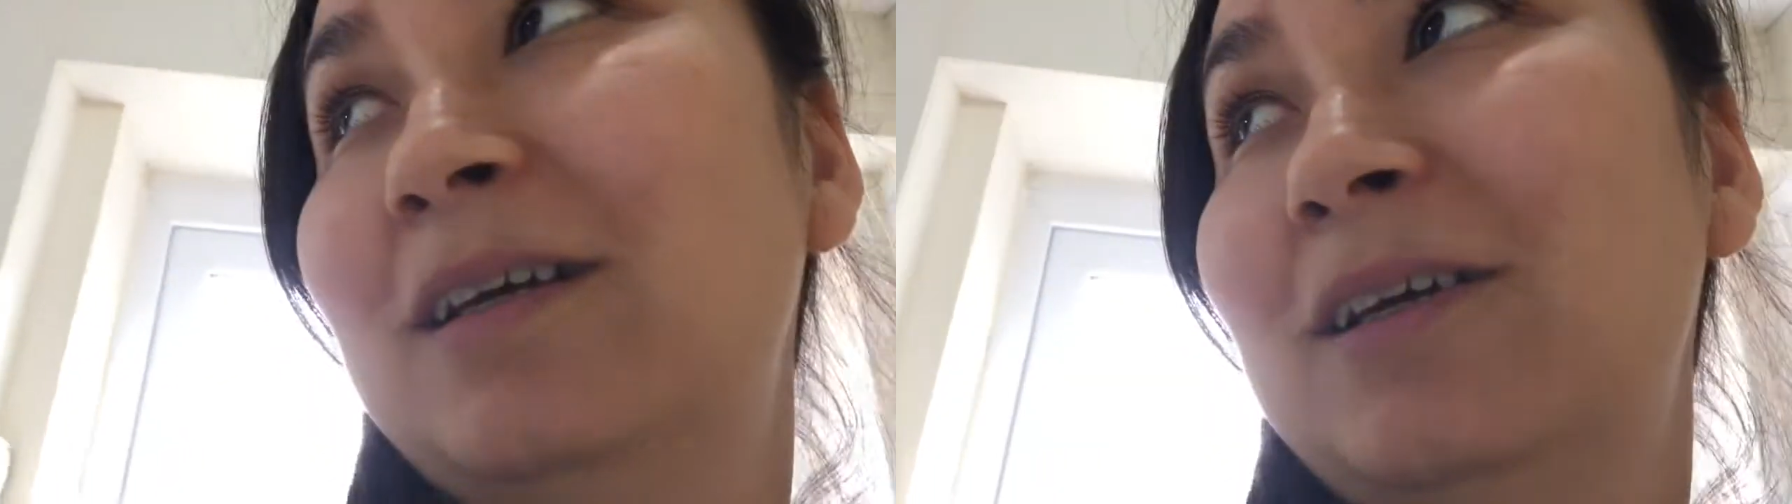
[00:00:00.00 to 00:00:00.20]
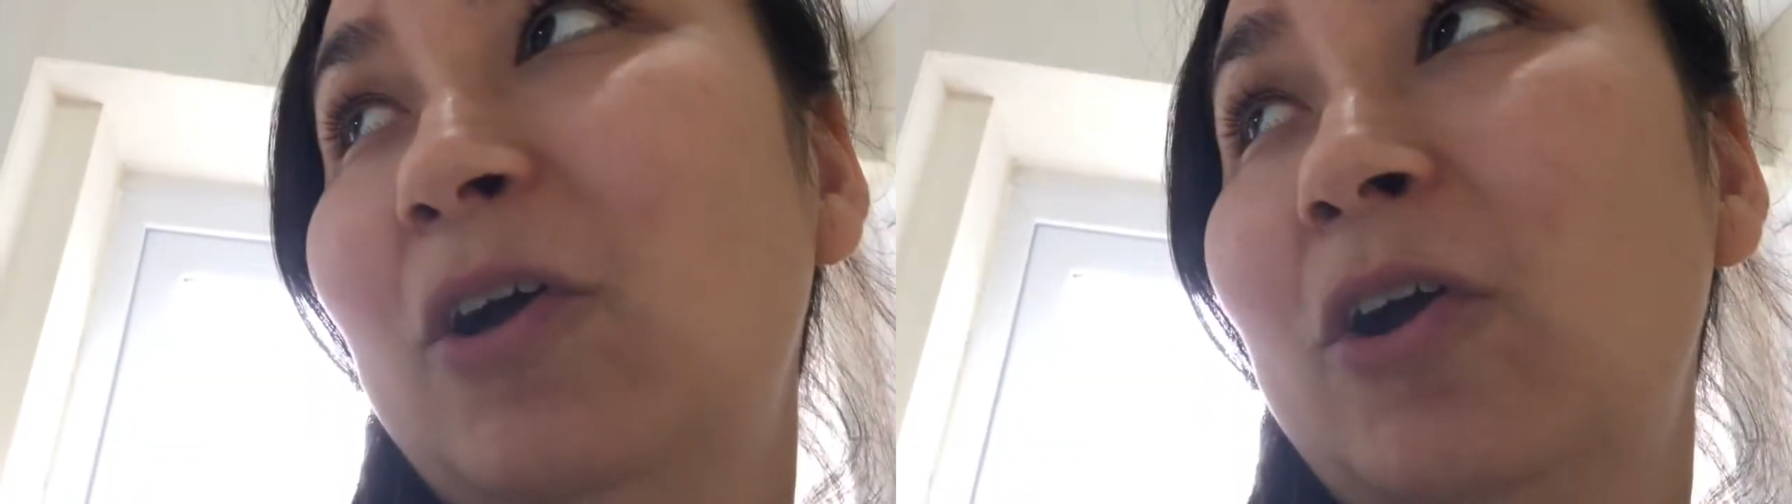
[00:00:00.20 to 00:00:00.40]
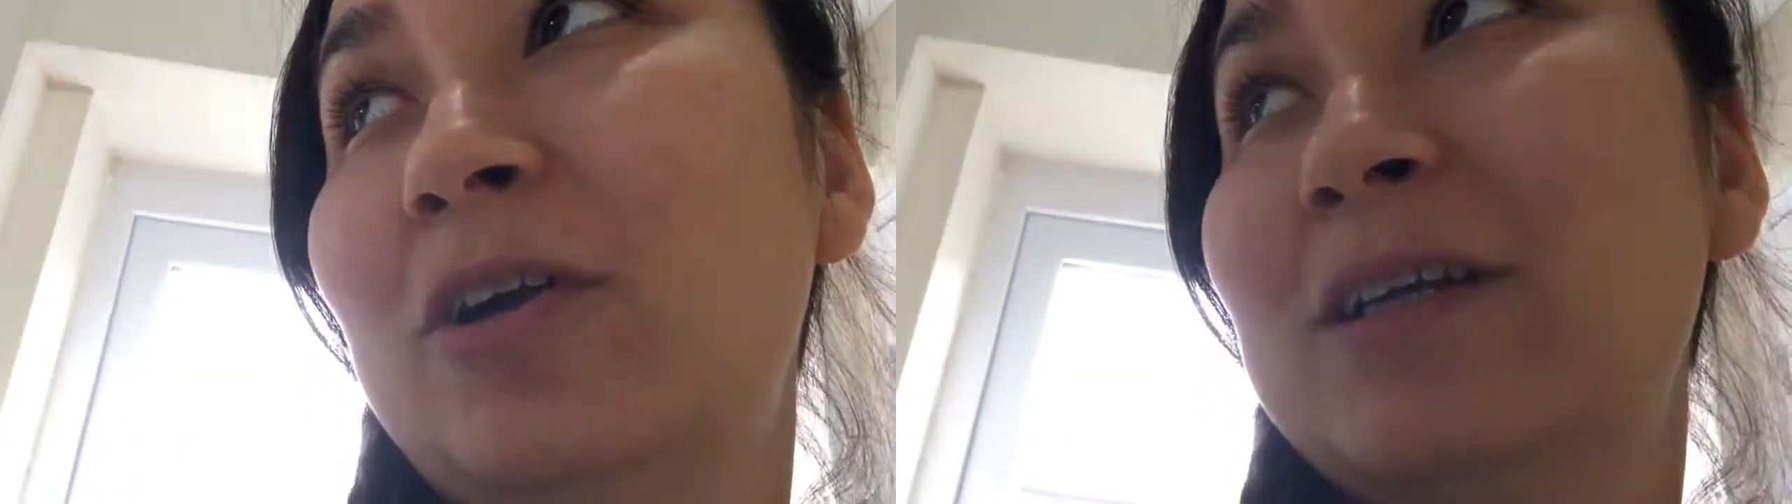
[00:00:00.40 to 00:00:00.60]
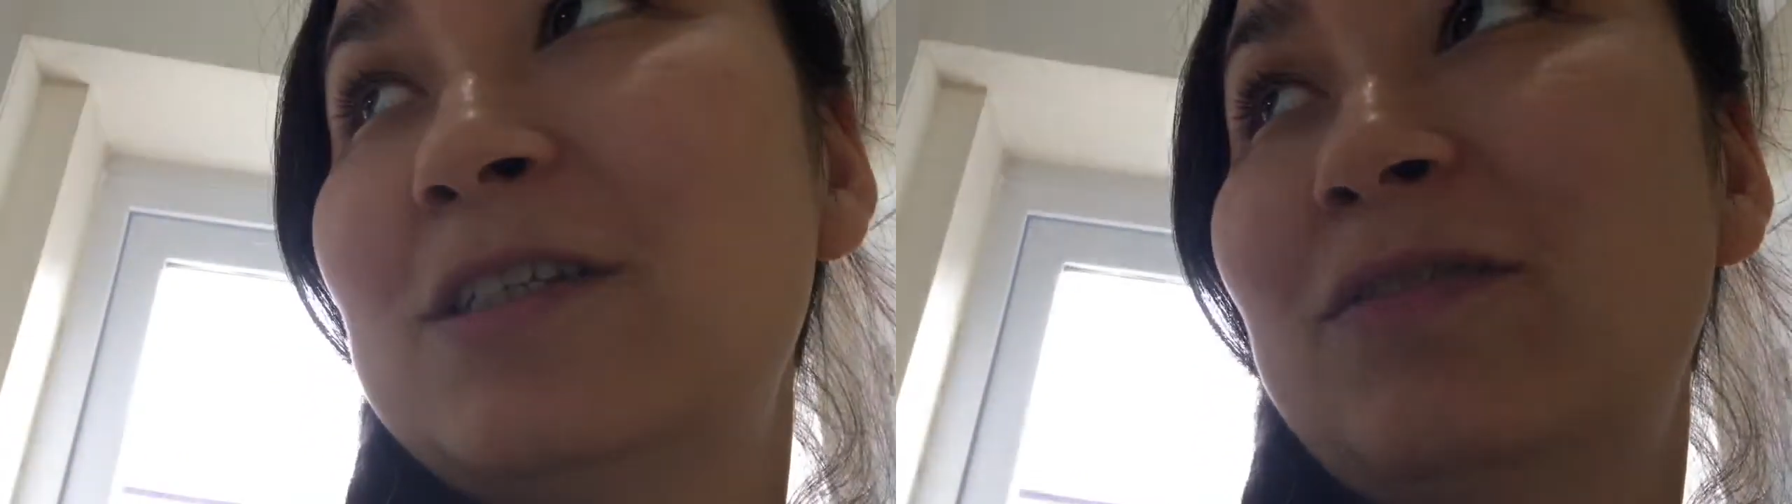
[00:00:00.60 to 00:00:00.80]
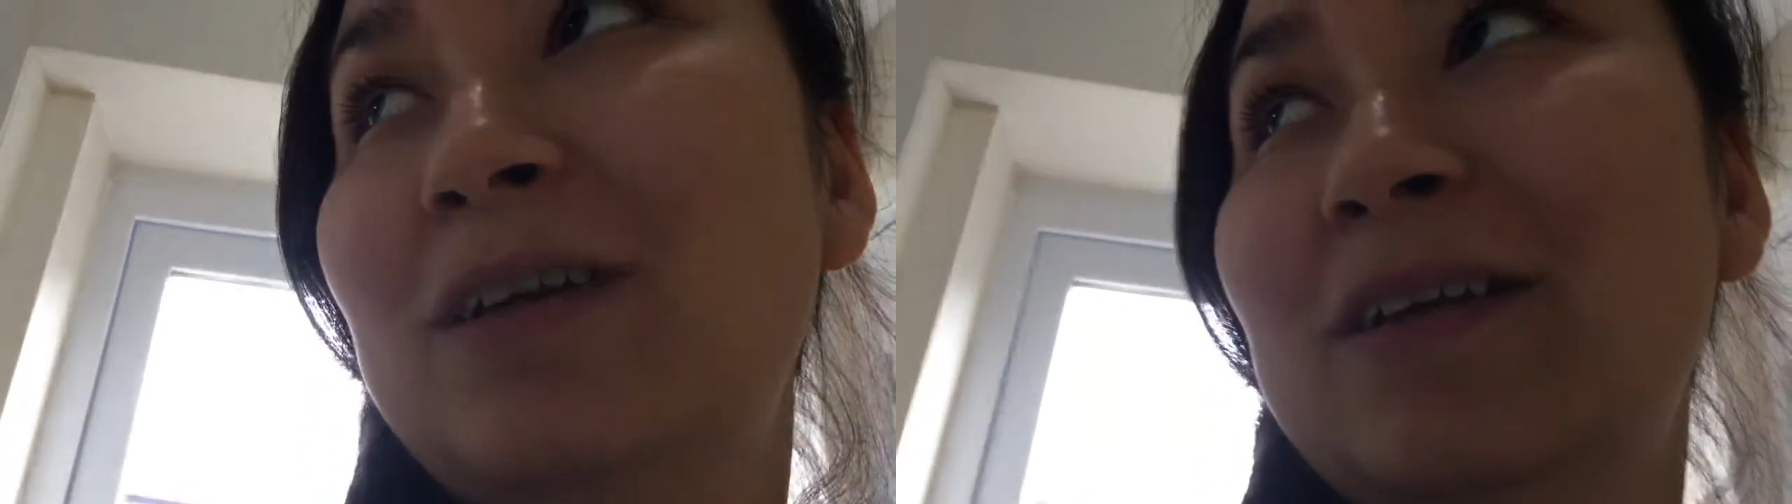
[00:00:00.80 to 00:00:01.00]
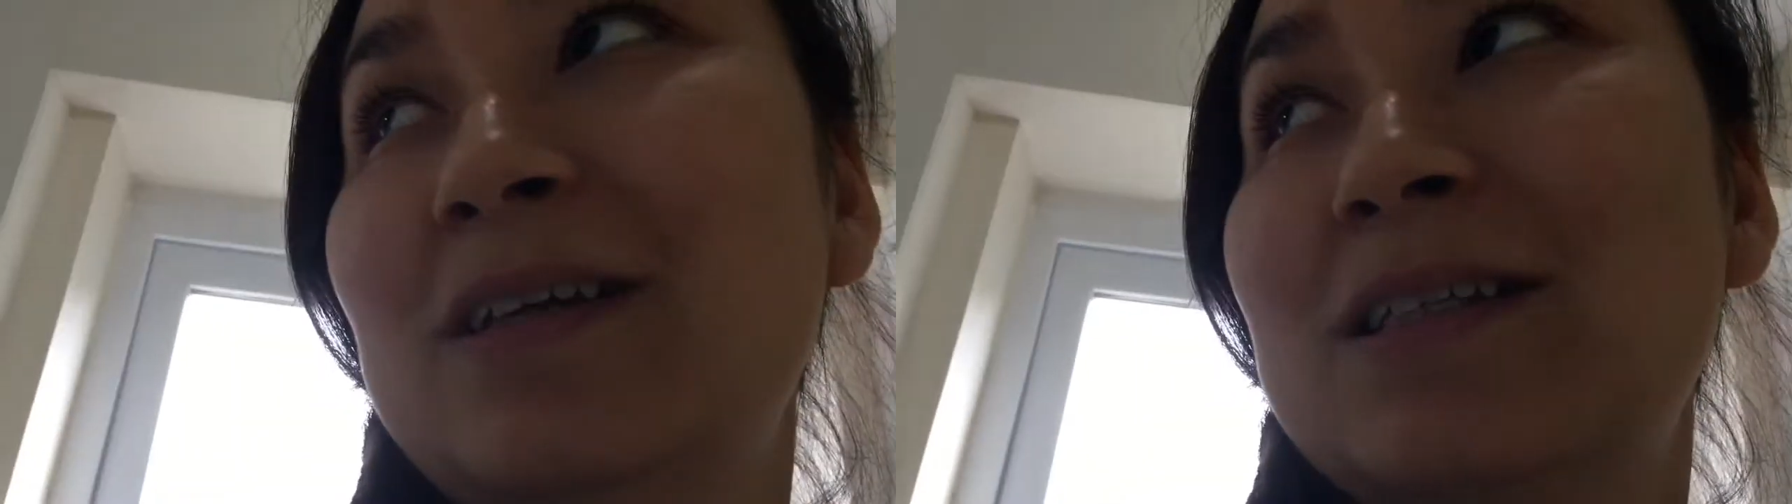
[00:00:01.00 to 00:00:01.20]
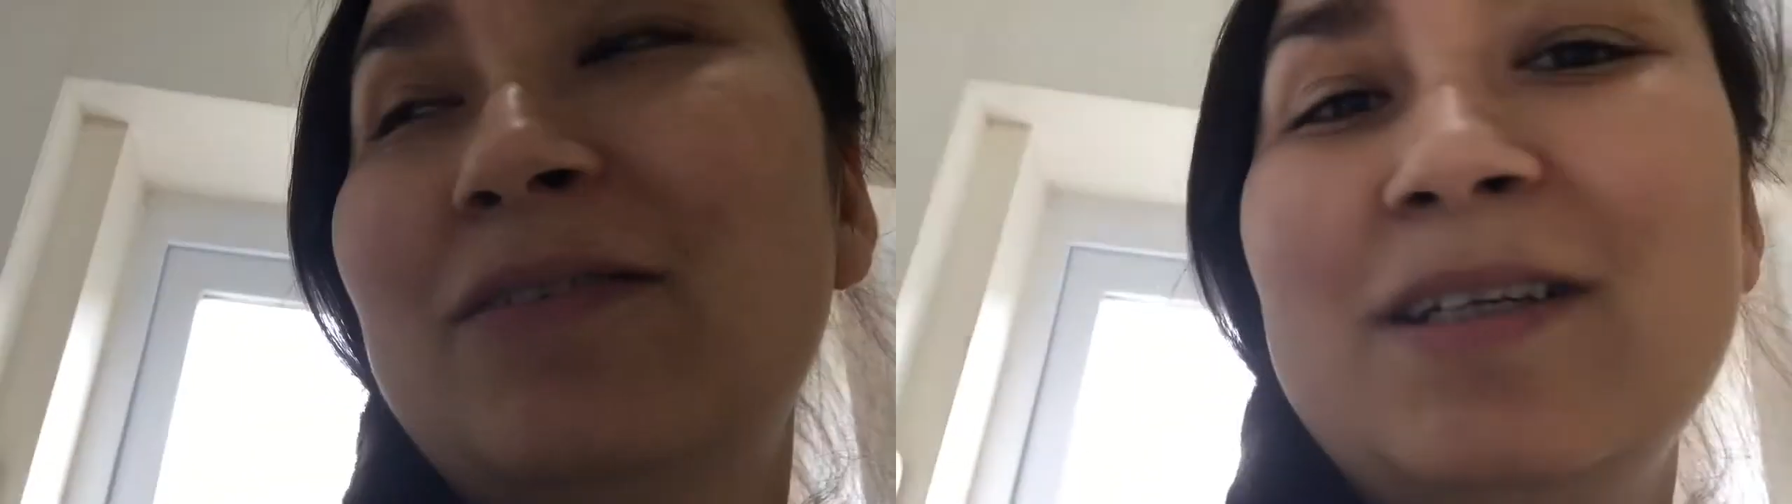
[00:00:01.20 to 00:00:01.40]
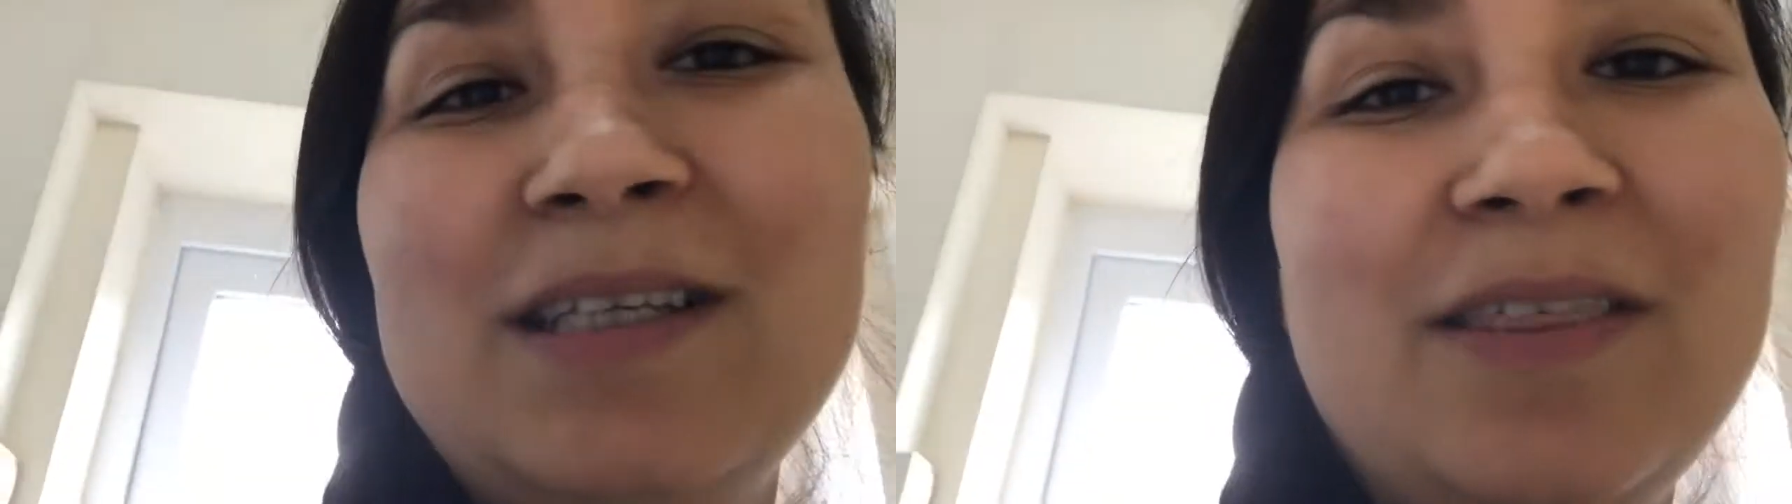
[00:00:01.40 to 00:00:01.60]
it'll hurt his feelings if
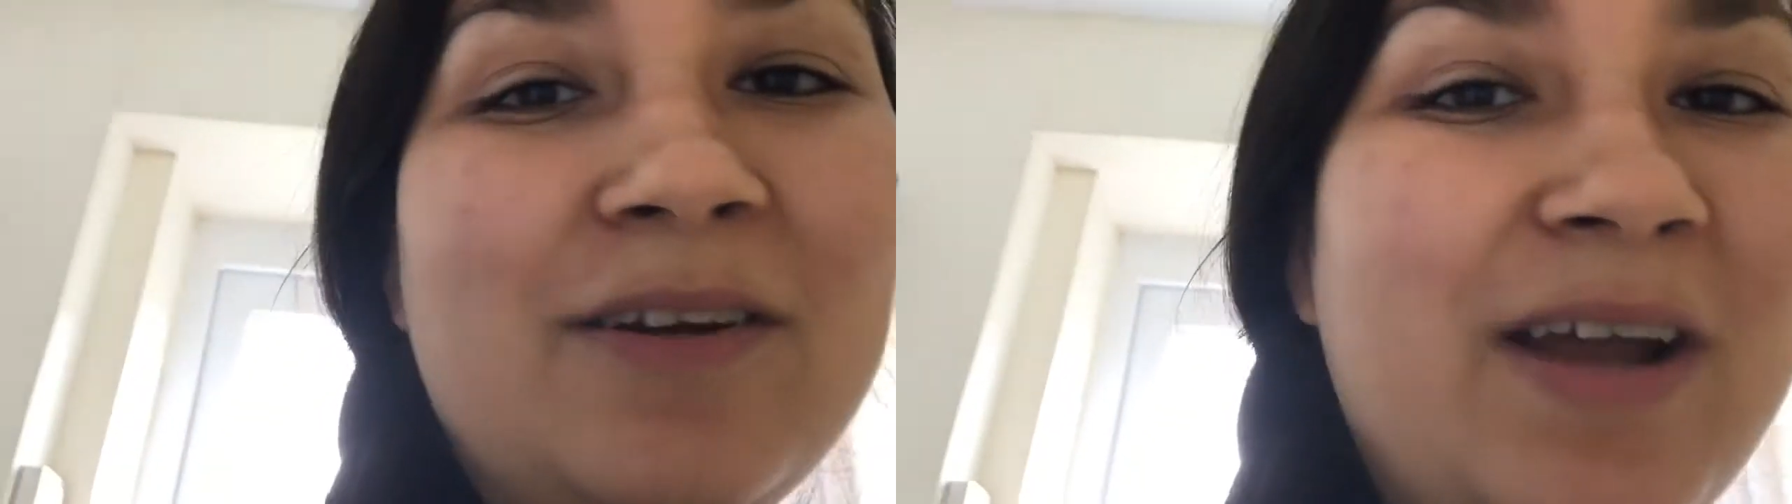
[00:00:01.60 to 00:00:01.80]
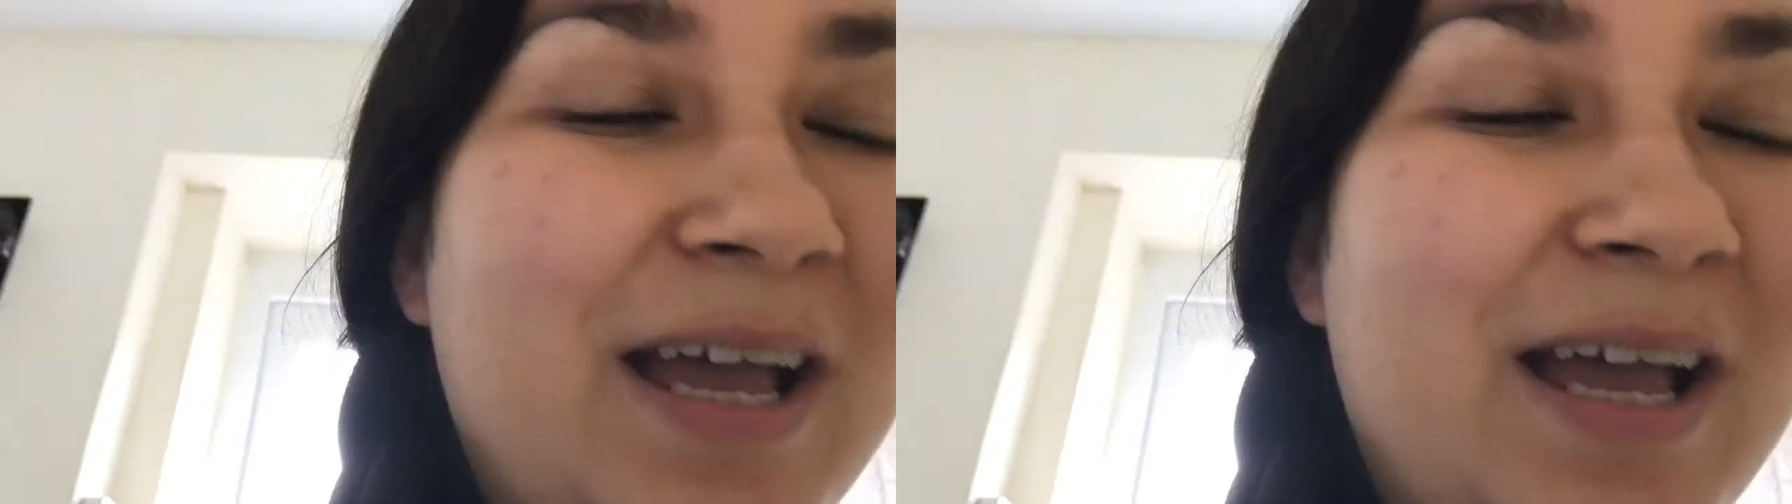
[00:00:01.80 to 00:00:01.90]
I say they're